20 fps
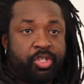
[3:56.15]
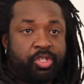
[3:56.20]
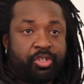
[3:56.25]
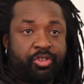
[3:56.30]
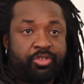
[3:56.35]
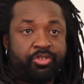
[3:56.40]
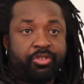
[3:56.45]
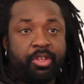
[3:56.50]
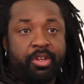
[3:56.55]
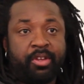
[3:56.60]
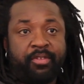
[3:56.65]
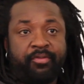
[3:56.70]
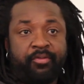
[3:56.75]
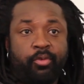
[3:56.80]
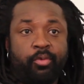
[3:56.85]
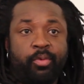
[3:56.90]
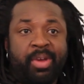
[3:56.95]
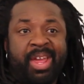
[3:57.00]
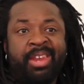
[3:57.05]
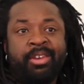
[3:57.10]
just sort of
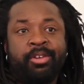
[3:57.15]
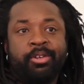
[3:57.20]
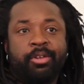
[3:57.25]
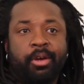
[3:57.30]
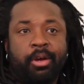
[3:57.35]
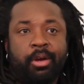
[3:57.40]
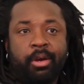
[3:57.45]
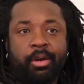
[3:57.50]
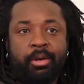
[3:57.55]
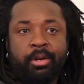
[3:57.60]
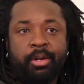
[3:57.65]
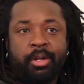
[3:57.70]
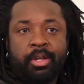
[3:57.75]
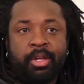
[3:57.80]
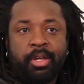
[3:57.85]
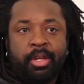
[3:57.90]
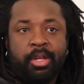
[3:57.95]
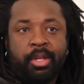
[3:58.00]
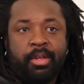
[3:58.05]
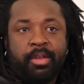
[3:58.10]
render
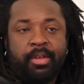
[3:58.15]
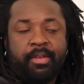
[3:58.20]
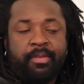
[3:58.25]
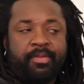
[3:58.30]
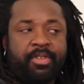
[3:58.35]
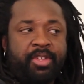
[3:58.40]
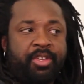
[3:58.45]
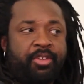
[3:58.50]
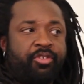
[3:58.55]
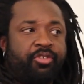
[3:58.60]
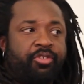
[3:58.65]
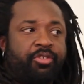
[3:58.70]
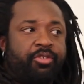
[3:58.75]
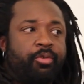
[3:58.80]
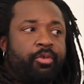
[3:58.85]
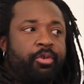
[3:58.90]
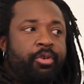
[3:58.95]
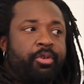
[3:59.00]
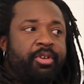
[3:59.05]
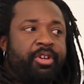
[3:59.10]
these
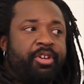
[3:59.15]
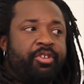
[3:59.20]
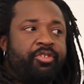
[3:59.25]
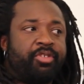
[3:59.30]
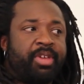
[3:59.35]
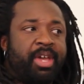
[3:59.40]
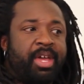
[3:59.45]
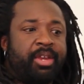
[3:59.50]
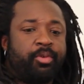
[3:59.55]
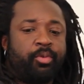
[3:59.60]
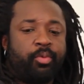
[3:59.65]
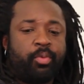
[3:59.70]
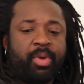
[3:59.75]
stories and